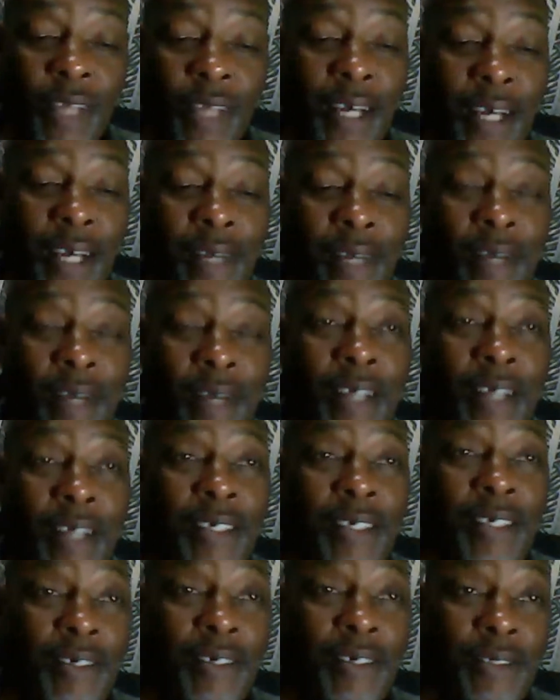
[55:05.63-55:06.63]

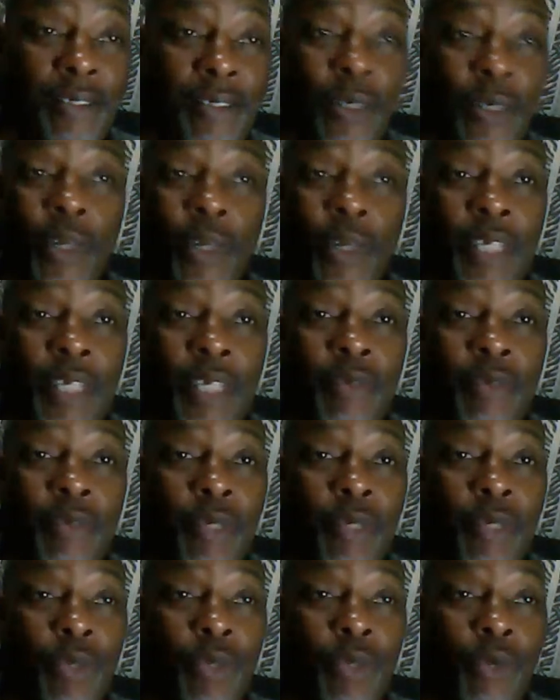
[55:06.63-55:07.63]
the only
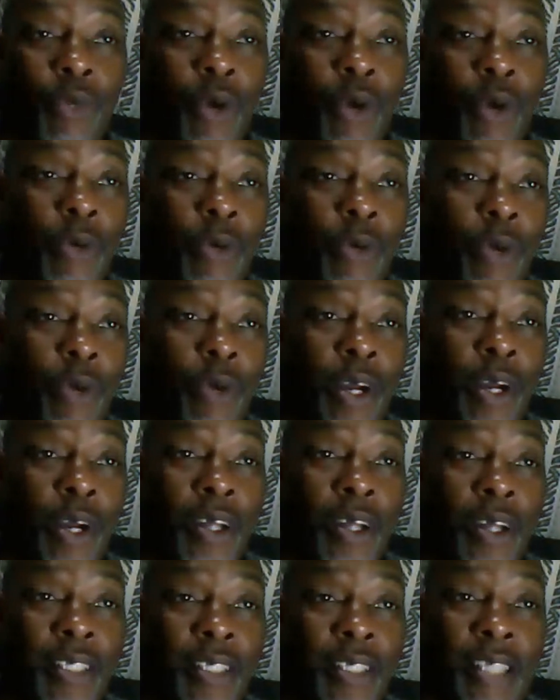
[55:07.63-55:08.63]
difference between where we
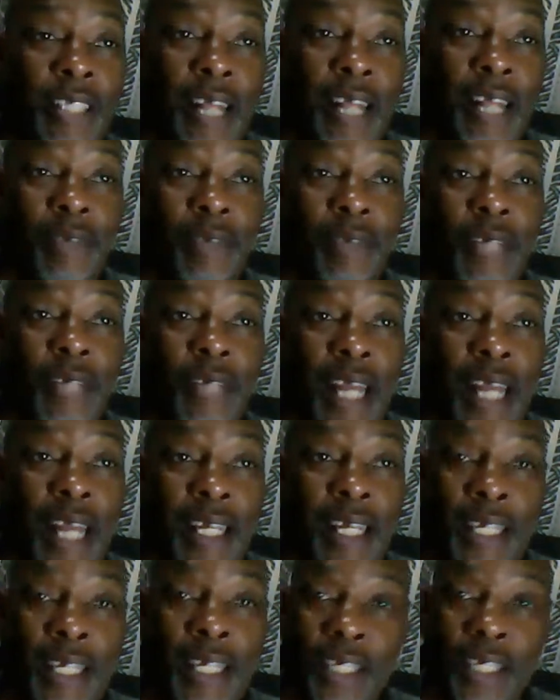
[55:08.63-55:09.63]
were is that we
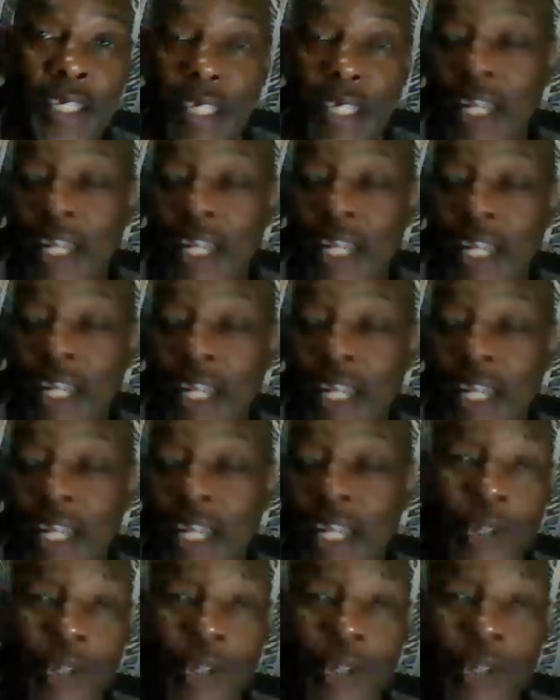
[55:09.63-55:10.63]
got a kitchen and
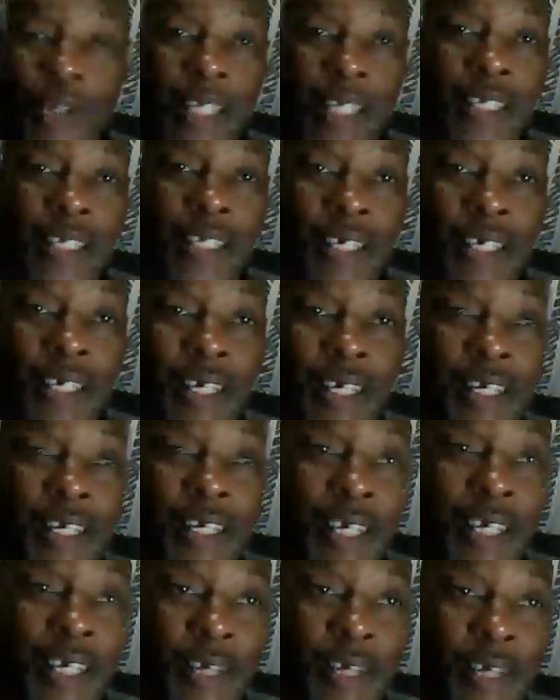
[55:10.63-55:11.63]
now our toilet,
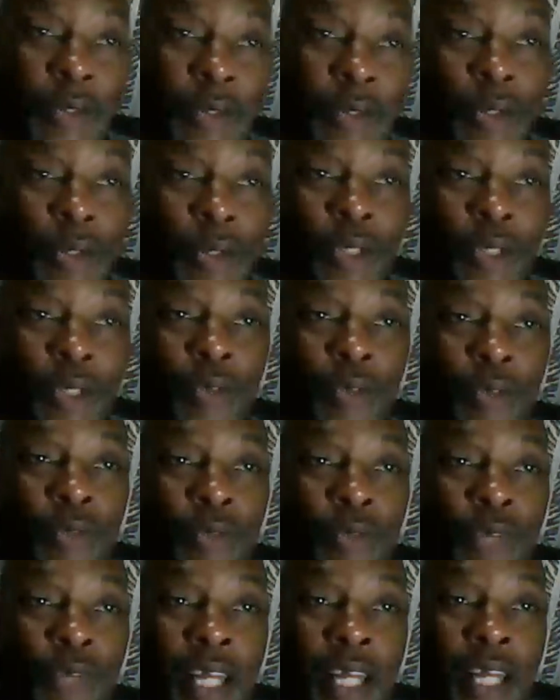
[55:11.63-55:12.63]
and you only use
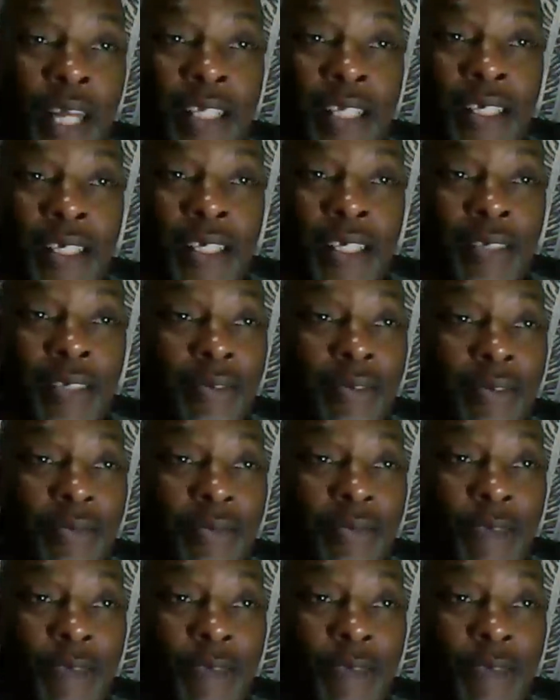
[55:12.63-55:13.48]
them for like 2